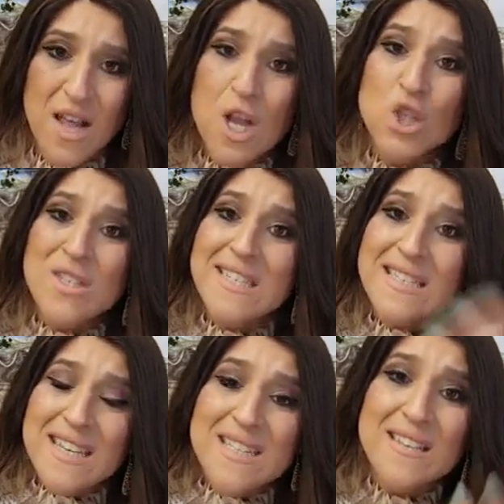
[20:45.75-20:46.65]
To
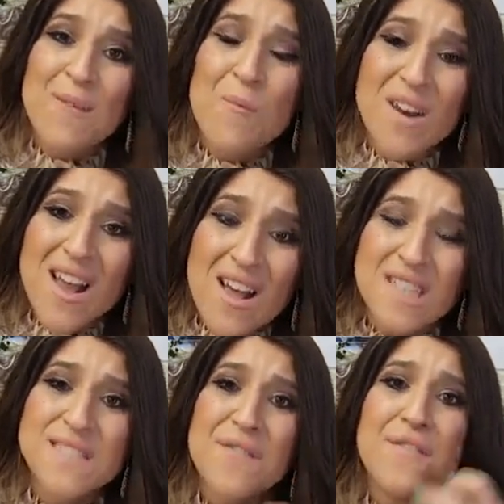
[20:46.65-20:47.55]
see someone
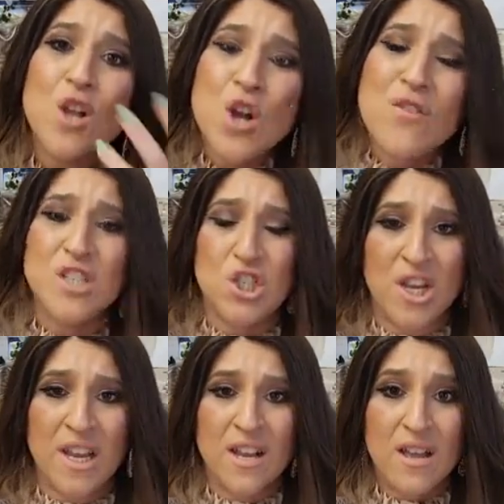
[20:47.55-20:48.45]
else
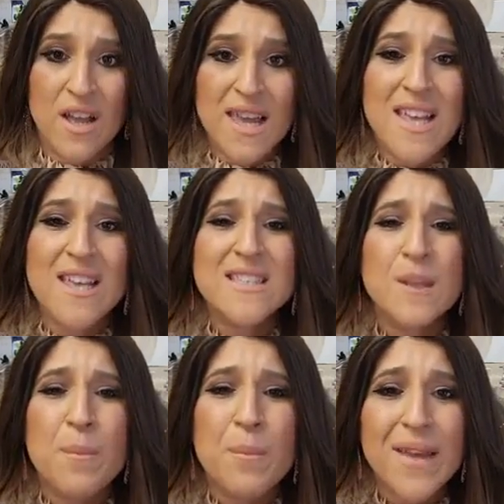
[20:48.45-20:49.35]
flourishing is
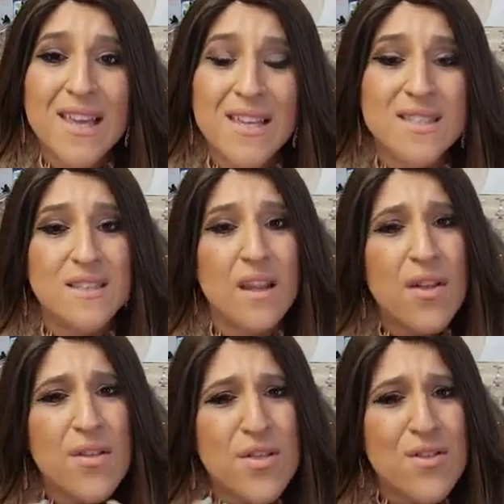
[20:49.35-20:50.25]
the biggest
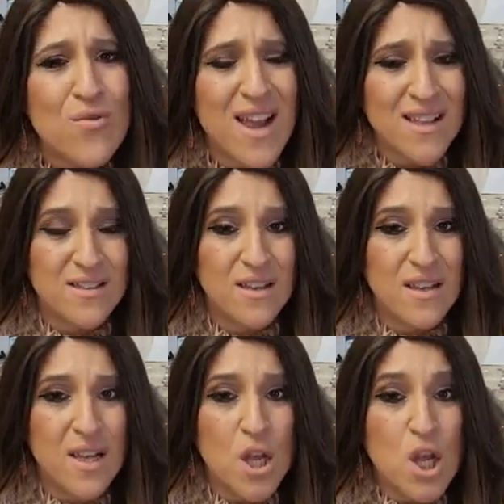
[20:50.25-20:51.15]
threat.
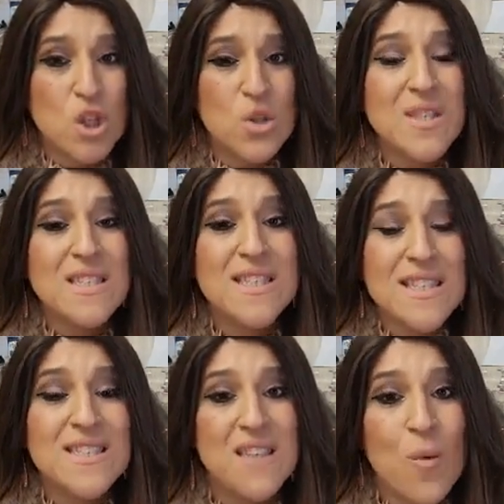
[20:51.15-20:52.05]
To
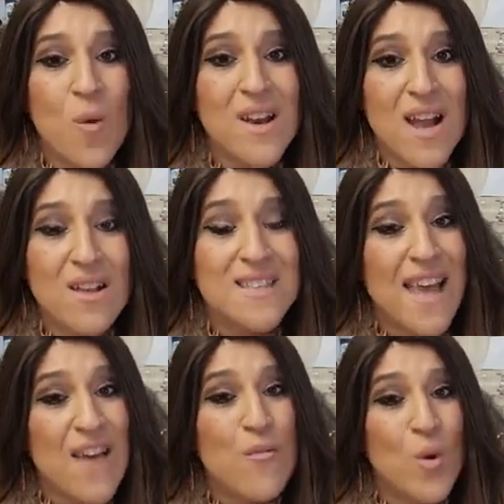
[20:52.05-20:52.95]
see someone else
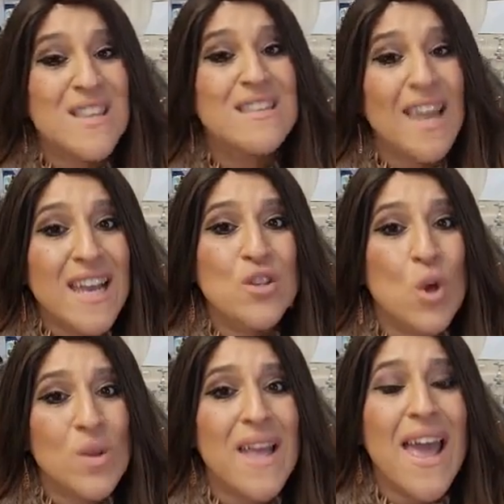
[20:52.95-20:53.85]
have what they
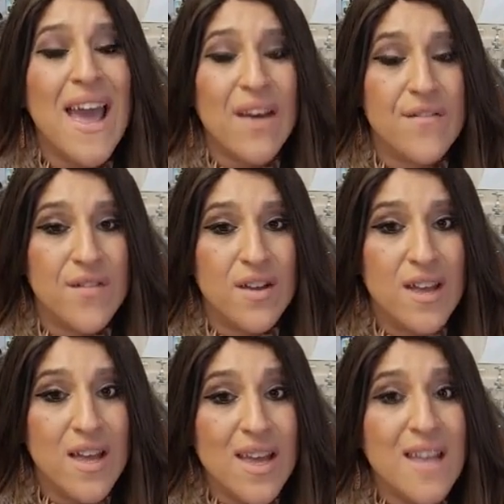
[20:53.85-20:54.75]
don't have
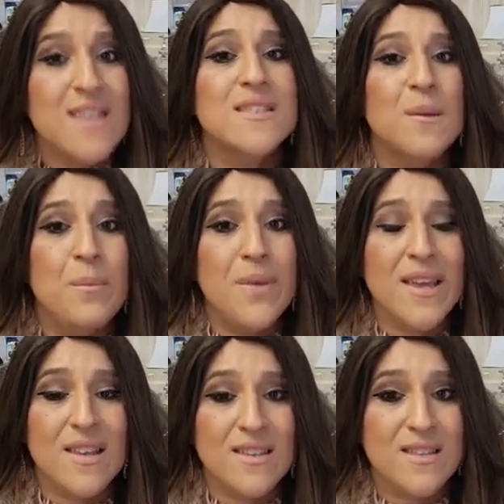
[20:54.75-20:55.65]
is the
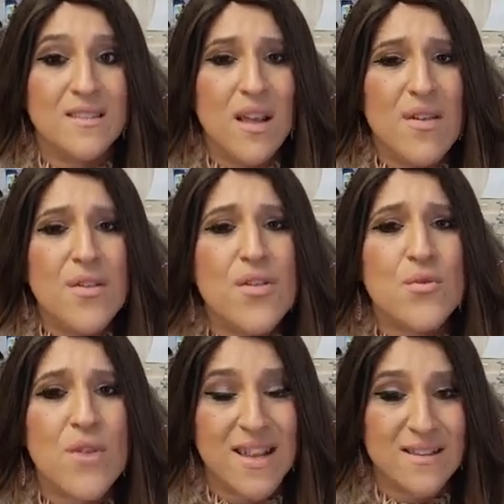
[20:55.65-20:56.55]
biggest
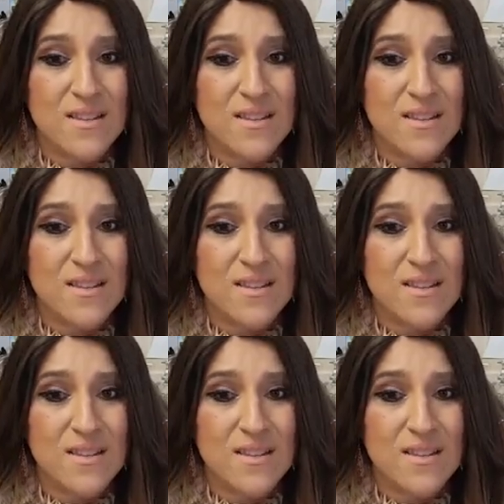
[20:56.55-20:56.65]
threat.